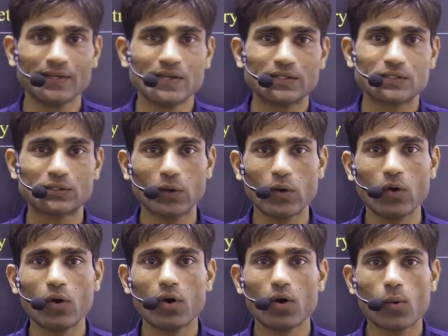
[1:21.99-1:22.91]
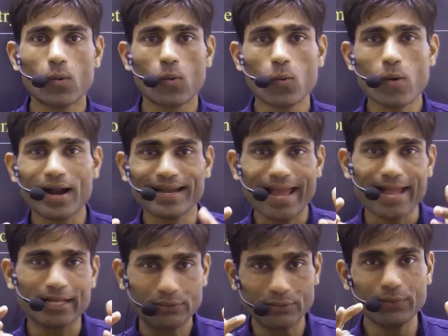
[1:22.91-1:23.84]
So what
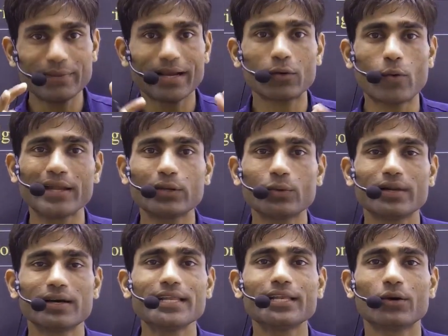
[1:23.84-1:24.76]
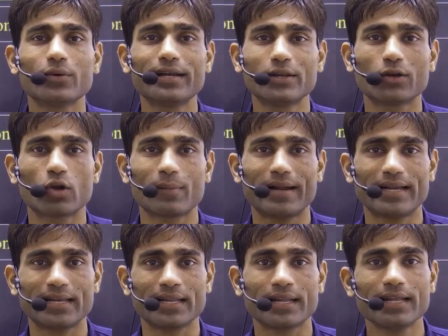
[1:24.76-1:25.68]
actually we are going to learn in our
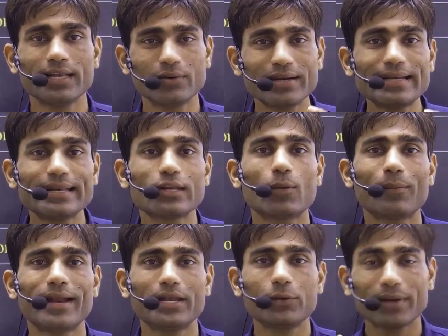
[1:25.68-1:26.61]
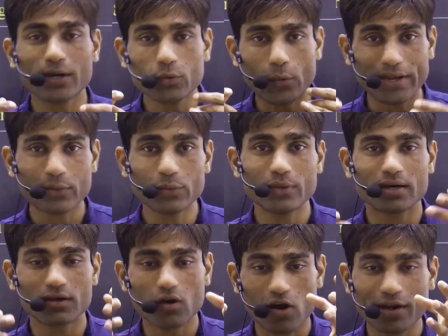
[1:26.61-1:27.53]
trigonometry? In our trigonometry, we are going to
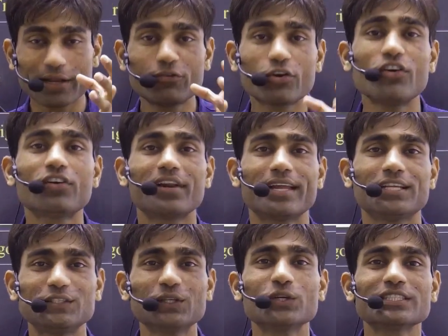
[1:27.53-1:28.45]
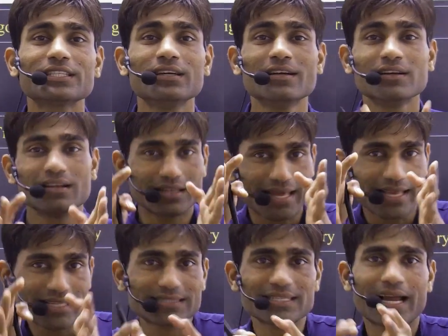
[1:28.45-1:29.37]
learn all different ratios like
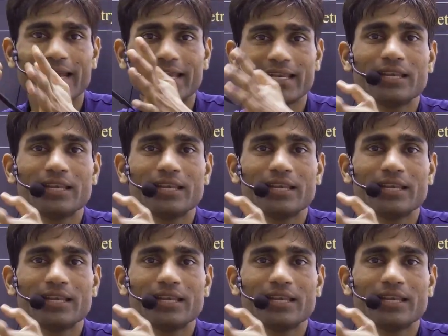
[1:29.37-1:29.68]
sine,